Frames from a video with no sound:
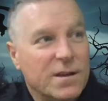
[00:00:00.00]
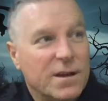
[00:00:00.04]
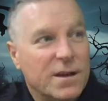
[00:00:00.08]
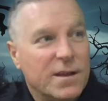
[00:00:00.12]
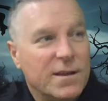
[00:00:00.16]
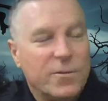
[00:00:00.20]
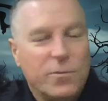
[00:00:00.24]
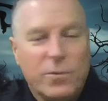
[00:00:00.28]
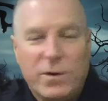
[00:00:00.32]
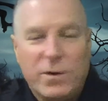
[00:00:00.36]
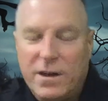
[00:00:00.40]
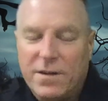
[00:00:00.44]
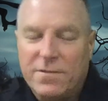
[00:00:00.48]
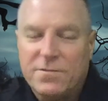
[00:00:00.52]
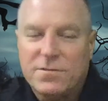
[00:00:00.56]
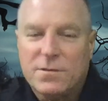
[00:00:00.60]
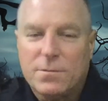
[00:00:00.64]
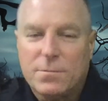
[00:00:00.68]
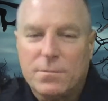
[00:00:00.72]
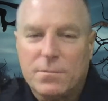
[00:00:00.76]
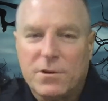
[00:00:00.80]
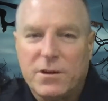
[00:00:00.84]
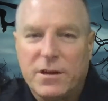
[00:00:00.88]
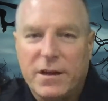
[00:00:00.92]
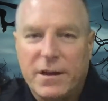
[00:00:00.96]
And we have
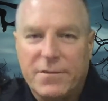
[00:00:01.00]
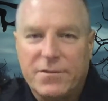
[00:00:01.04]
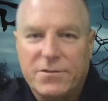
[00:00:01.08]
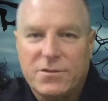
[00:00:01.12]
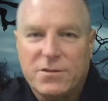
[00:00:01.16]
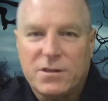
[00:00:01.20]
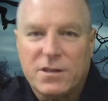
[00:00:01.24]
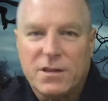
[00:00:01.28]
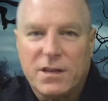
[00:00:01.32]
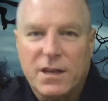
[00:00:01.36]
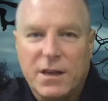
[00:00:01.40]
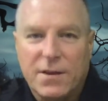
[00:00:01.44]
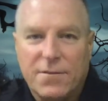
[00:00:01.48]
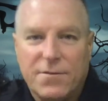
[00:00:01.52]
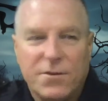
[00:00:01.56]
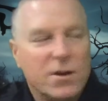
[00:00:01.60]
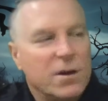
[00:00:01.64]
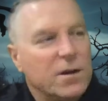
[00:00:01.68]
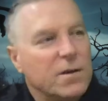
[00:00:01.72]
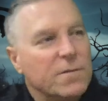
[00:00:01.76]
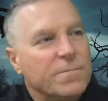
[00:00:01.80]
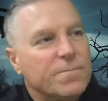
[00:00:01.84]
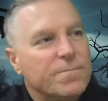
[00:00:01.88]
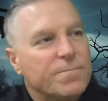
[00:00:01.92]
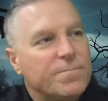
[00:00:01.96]
some gifts. And we, yes,
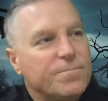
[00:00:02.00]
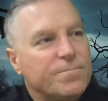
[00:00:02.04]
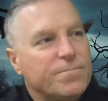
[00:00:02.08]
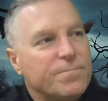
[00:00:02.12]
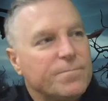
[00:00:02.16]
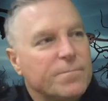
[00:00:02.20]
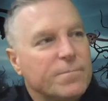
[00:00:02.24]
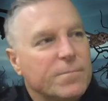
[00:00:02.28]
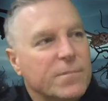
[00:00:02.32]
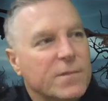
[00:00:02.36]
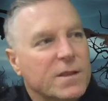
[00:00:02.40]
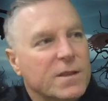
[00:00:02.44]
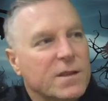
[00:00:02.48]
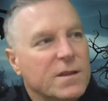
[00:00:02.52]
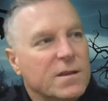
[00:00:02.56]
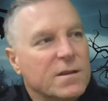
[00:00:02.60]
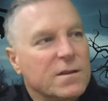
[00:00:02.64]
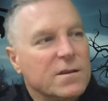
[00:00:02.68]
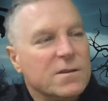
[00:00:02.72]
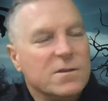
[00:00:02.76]
we have some prizes,